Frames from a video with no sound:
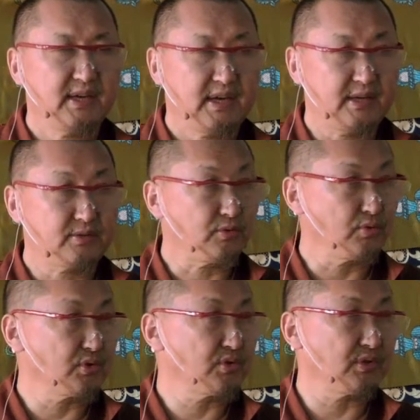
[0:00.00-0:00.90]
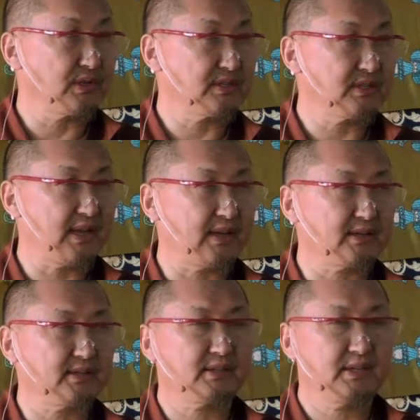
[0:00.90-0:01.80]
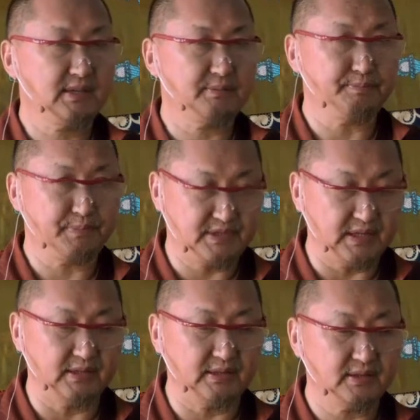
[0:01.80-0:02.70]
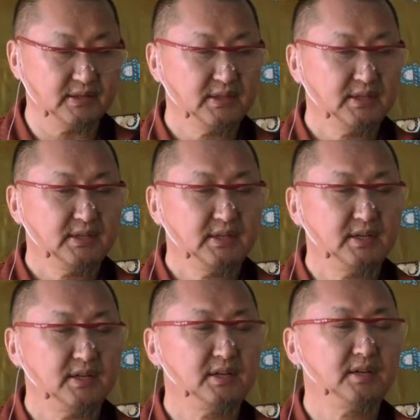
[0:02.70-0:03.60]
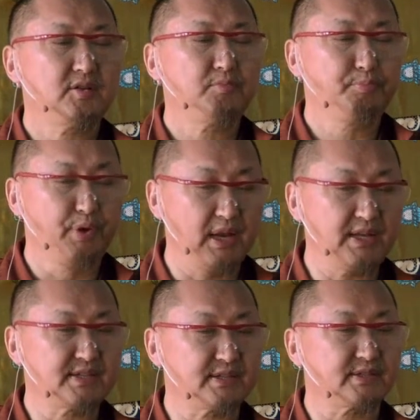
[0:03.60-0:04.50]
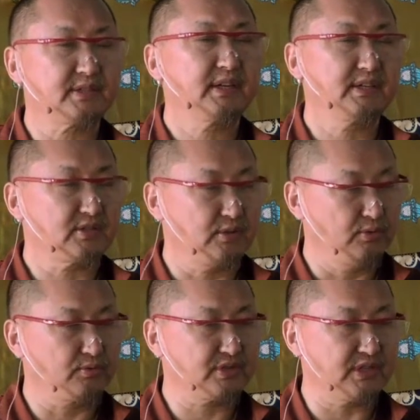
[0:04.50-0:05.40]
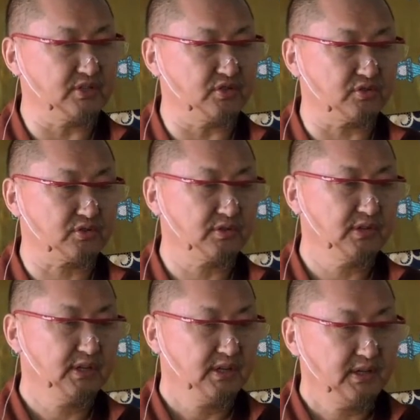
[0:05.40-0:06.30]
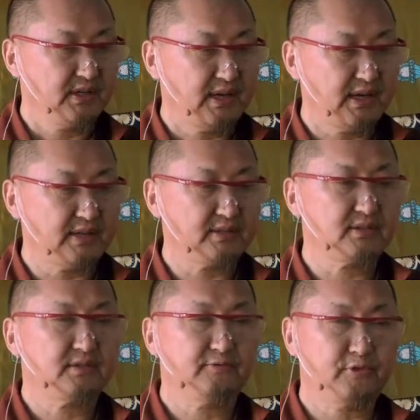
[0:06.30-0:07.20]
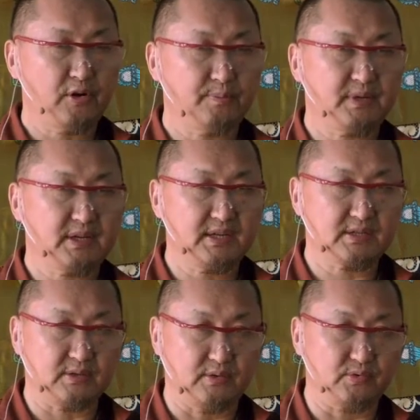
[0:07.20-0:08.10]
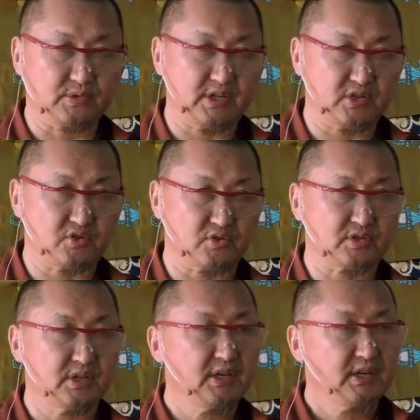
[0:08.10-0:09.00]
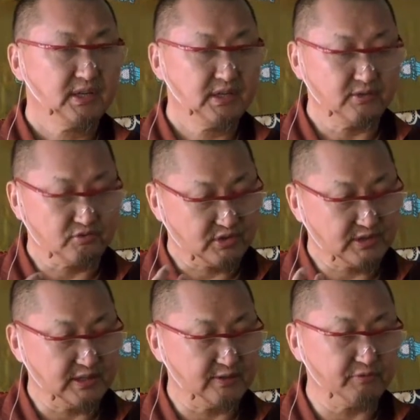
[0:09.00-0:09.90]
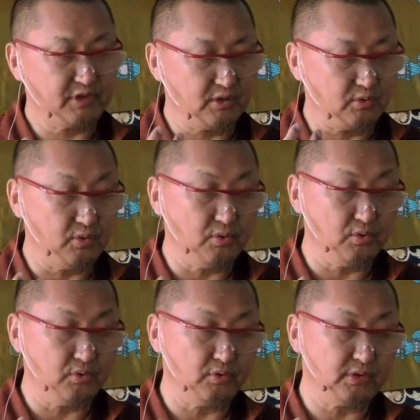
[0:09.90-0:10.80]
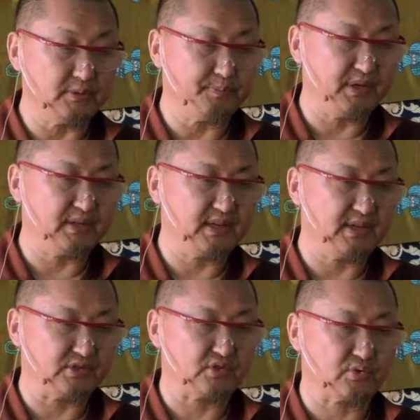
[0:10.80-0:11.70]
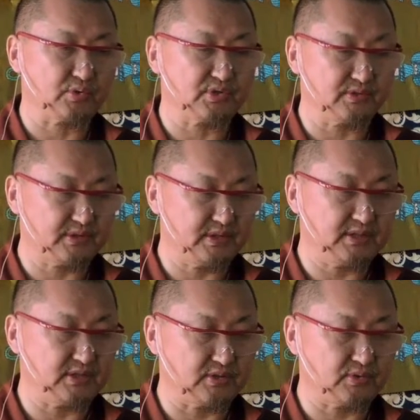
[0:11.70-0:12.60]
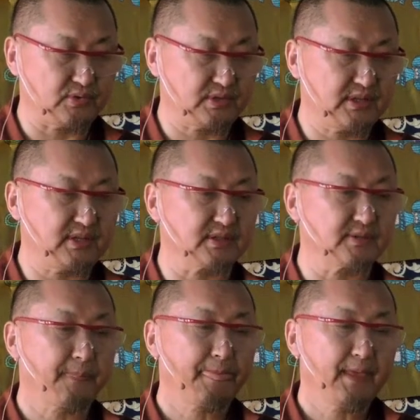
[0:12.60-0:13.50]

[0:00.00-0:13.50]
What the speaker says: And also it's like he done pleased his own teachers. And from his own teachers, he received all the petty instructions, necessary things.